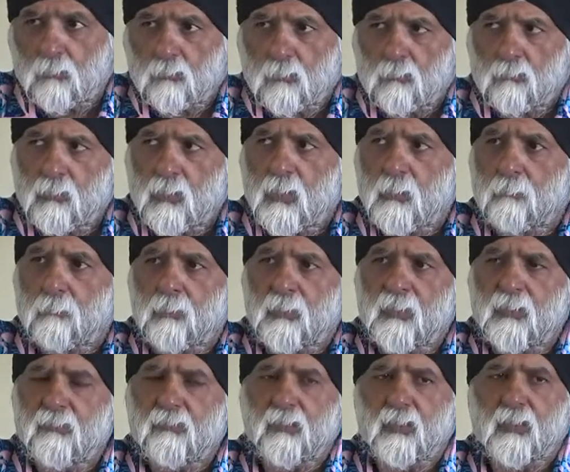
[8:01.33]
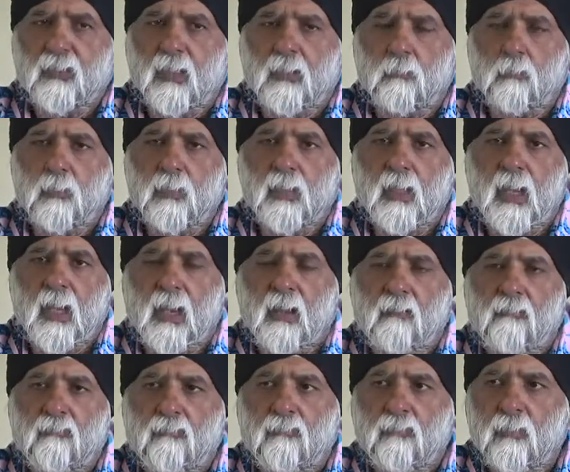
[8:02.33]
also really pleasing that we
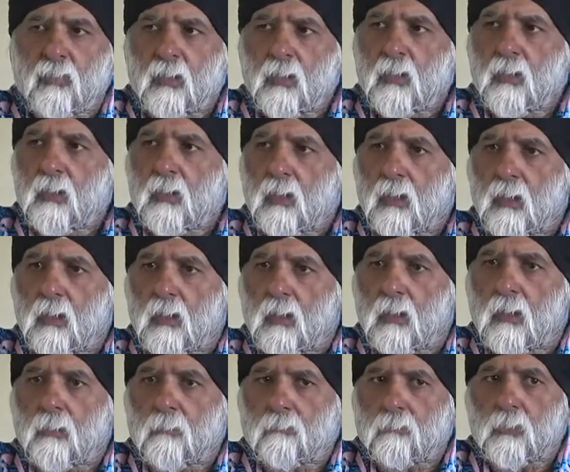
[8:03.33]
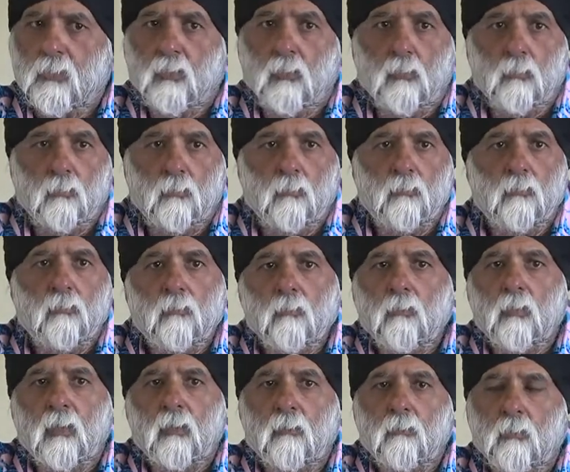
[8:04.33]
have,
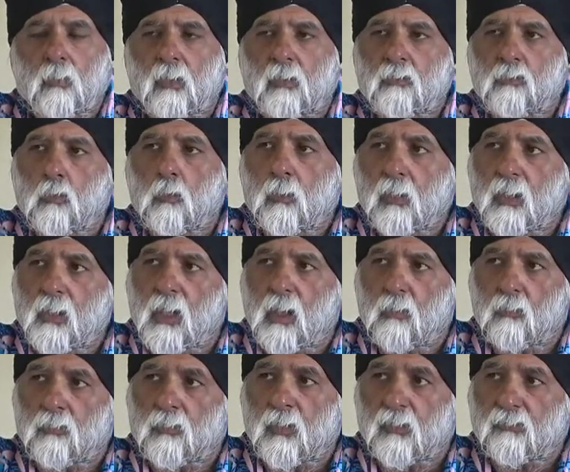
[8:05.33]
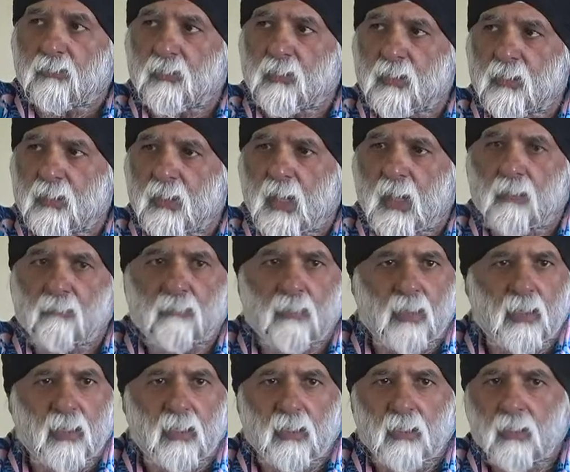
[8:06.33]
Tokelau doesn't have
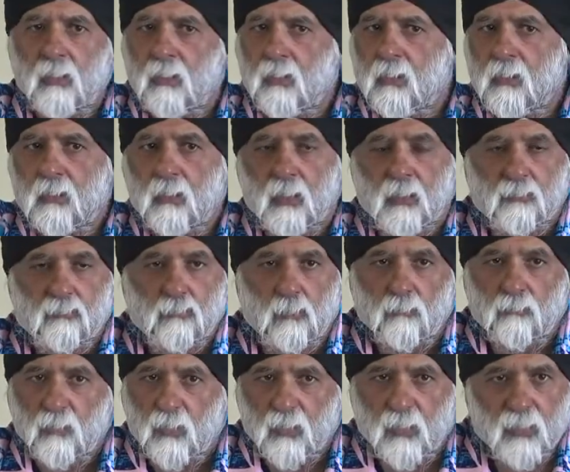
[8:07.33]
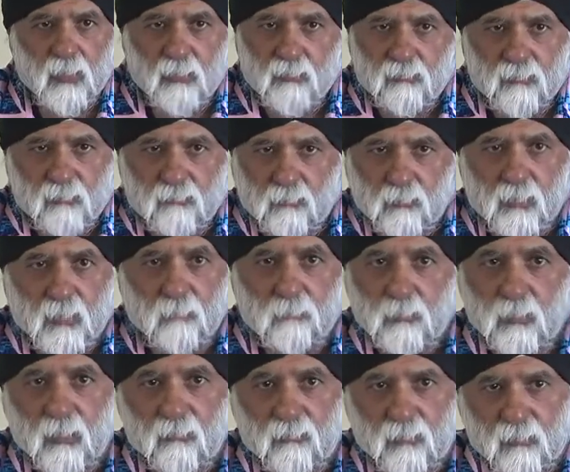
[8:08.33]
it's not very easy for them
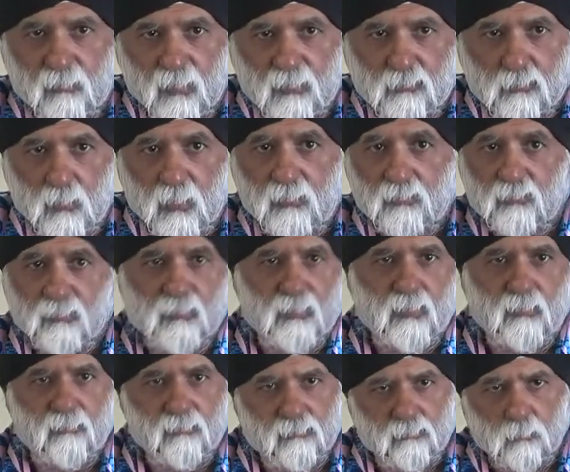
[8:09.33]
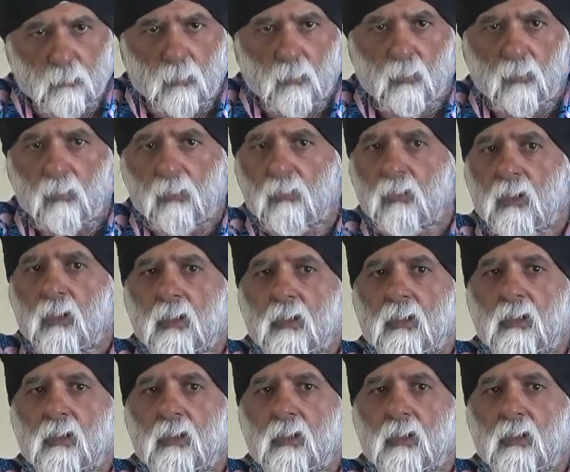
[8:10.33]
to have a graduation, they're small.